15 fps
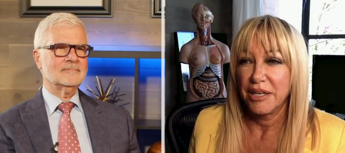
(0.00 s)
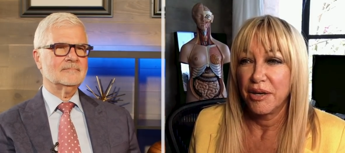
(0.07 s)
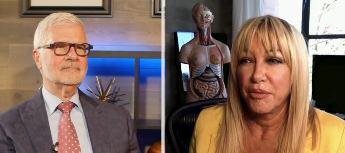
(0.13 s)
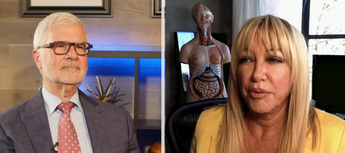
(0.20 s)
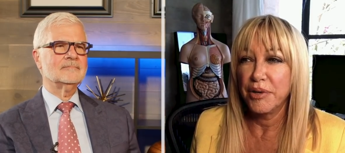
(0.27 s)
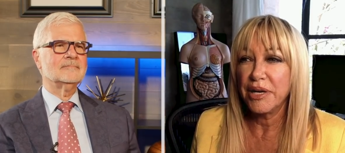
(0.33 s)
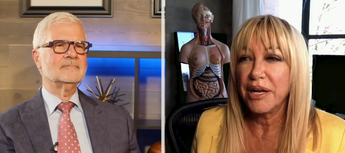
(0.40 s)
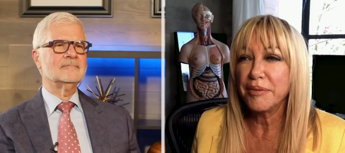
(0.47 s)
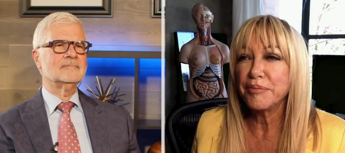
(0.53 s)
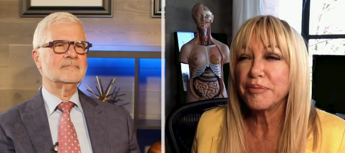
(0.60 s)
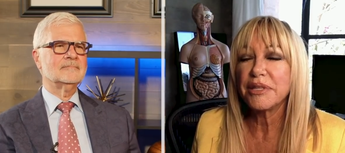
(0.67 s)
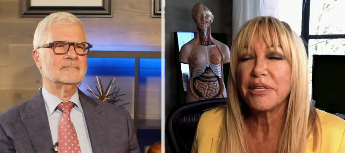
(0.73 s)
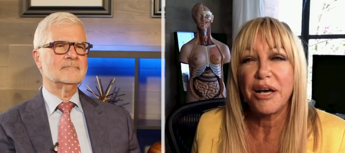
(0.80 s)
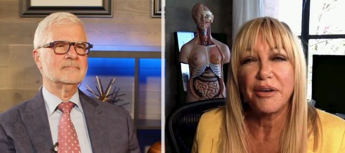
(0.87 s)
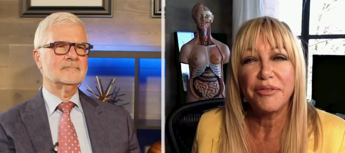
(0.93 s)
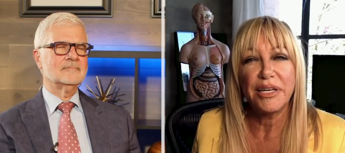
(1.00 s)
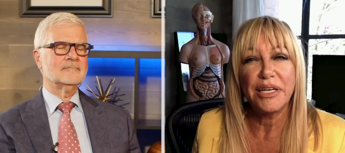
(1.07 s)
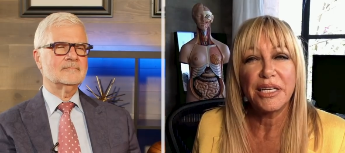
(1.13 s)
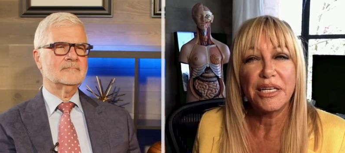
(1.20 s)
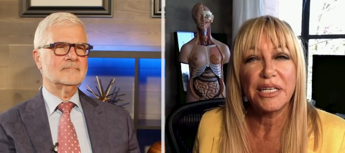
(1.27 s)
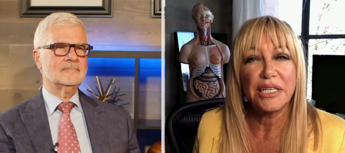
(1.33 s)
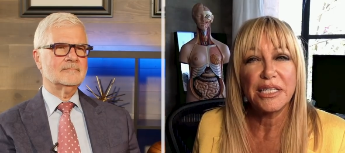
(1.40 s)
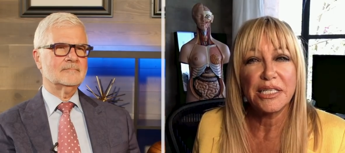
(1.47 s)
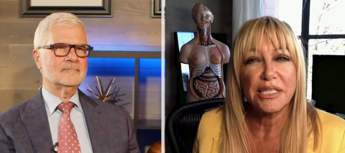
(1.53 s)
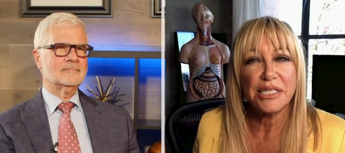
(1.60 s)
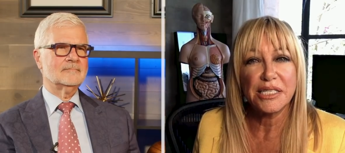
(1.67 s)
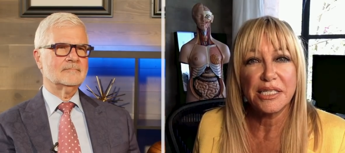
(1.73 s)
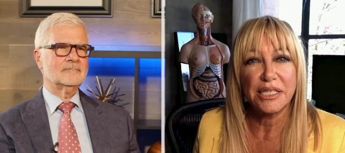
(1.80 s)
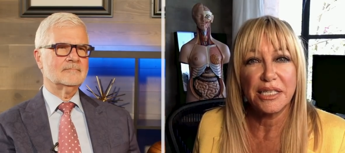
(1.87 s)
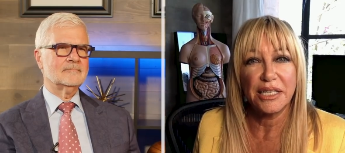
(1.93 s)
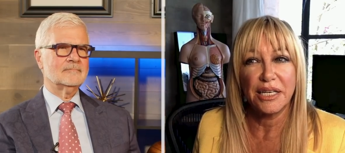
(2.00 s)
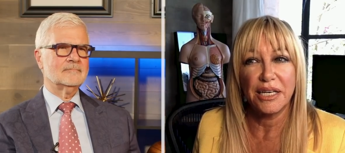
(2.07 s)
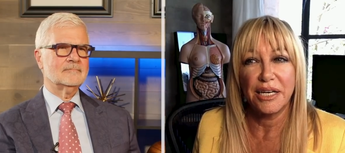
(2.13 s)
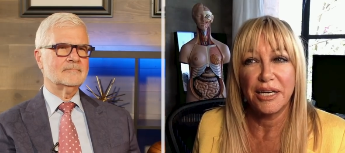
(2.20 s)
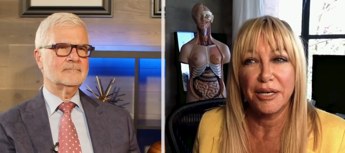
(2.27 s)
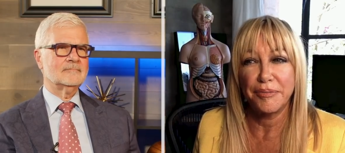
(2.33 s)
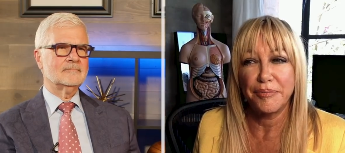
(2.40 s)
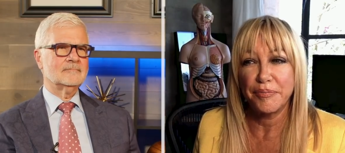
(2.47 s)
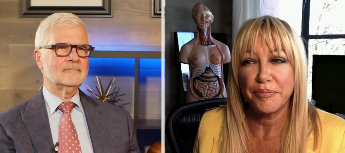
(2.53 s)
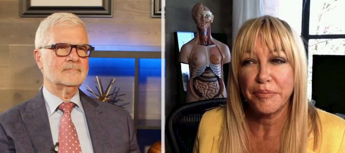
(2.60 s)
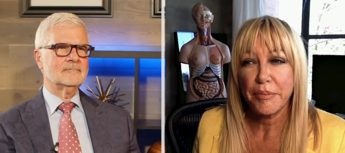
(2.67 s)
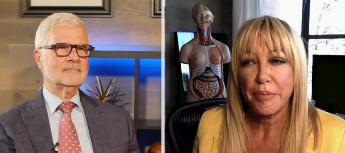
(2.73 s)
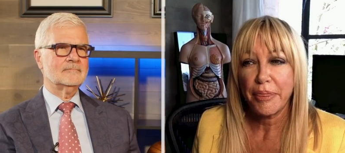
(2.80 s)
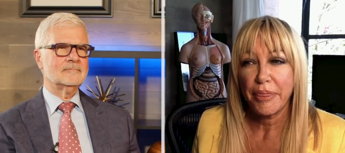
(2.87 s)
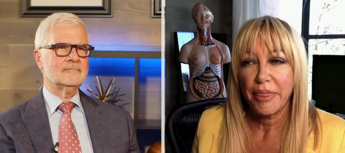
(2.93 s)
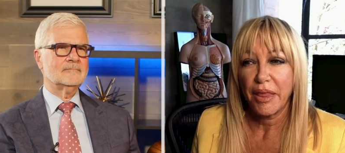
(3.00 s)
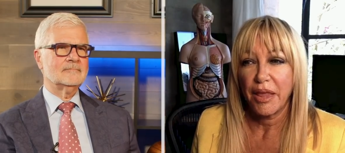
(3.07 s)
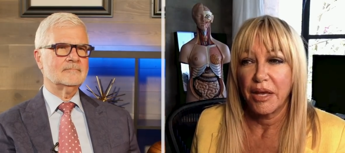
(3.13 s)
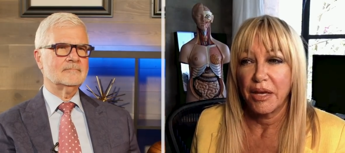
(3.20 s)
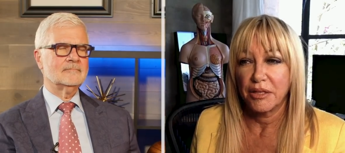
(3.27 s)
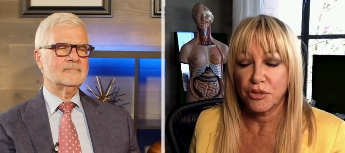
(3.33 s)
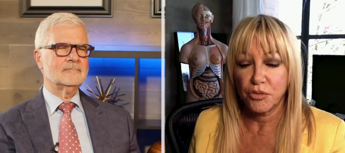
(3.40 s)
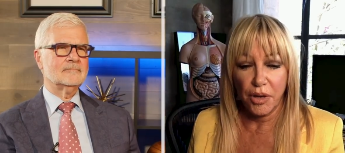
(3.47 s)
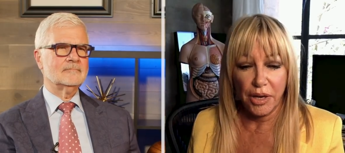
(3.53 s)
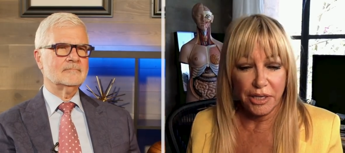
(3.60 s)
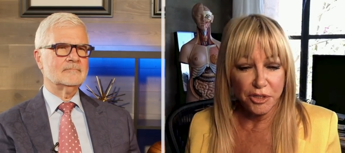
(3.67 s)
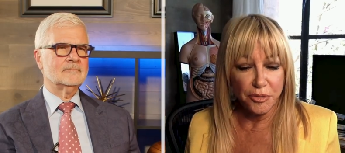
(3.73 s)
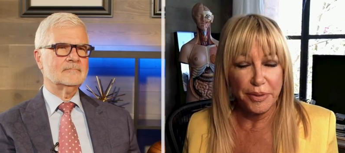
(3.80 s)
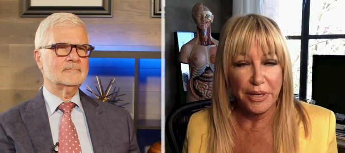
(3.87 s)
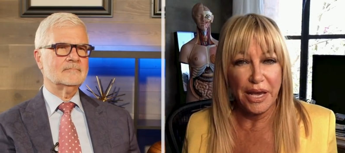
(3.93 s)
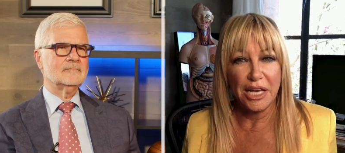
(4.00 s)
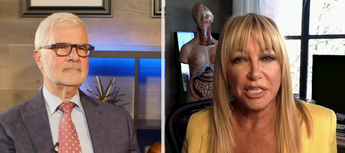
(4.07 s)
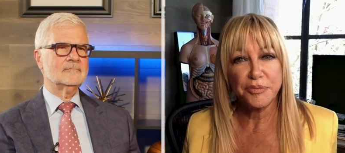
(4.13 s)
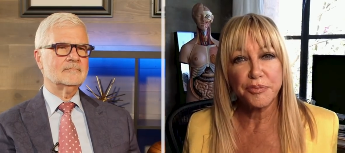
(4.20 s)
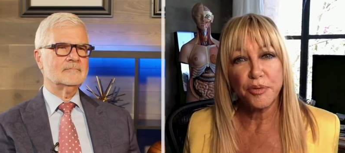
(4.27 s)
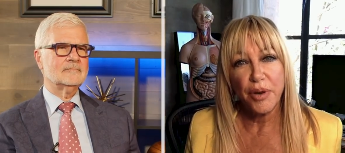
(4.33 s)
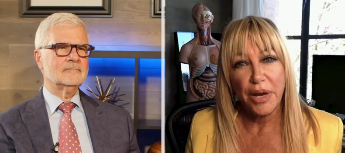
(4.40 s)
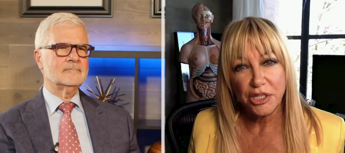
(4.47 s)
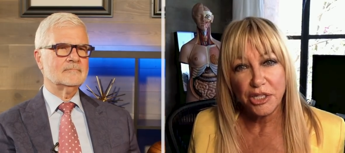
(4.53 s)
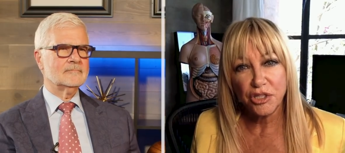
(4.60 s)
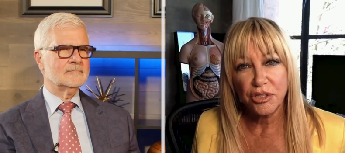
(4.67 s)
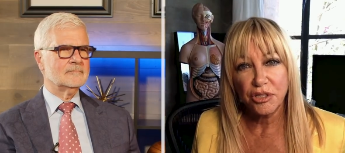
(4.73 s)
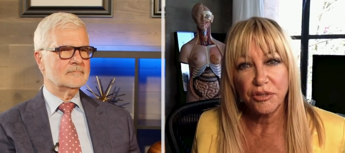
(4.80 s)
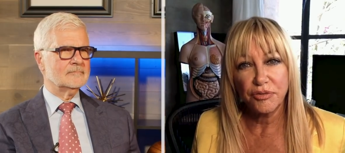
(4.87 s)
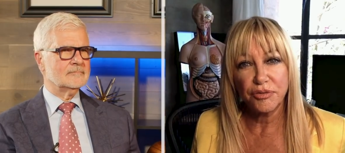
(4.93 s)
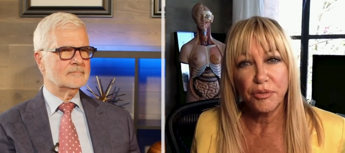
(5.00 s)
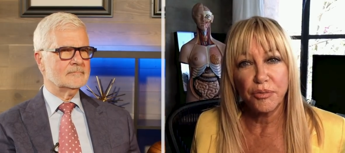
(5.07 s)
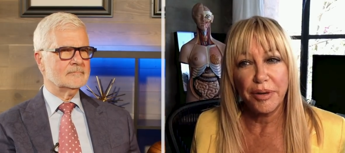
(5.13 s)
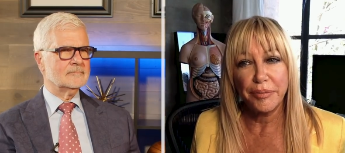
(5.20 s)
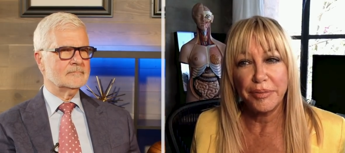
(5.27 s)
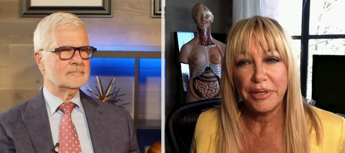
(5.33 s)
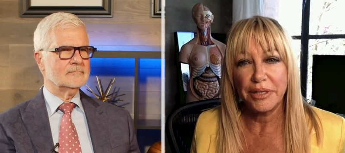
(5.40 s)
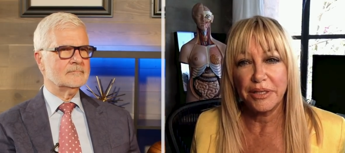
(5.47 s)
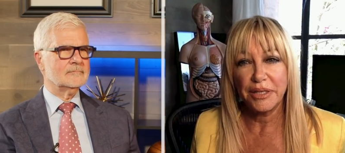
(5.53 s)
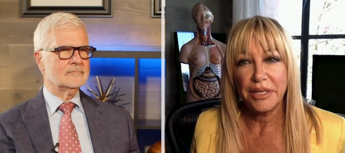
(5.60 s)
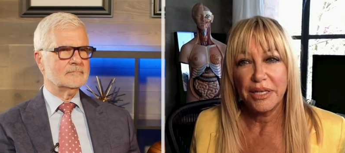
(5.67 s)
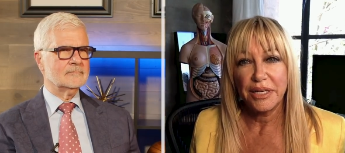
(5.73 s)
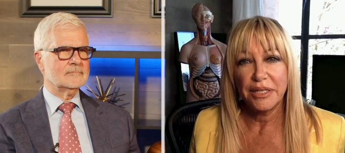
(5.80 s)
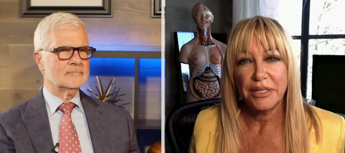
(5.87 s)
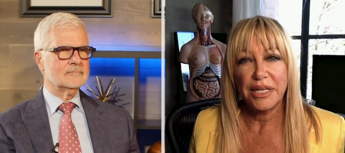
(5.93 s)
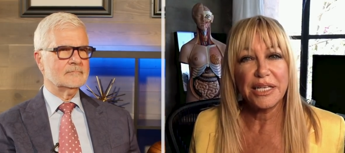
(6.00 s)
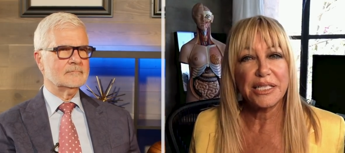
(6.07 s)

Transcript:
Speaker 1: What I'm loving is um, trying to be aspirational for women that